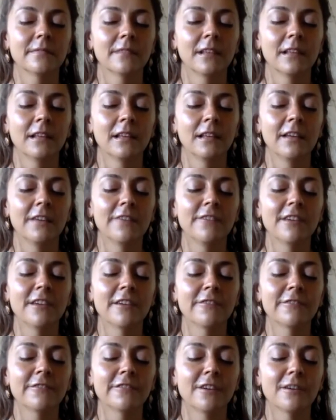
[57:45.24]

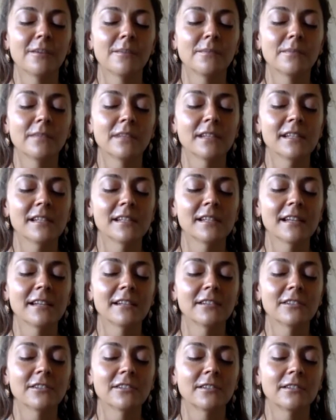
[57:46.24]
Living from the
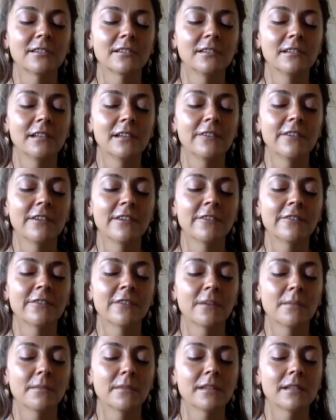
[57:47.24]
center, living
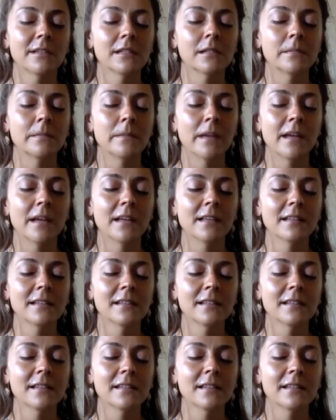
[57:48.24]
from this space.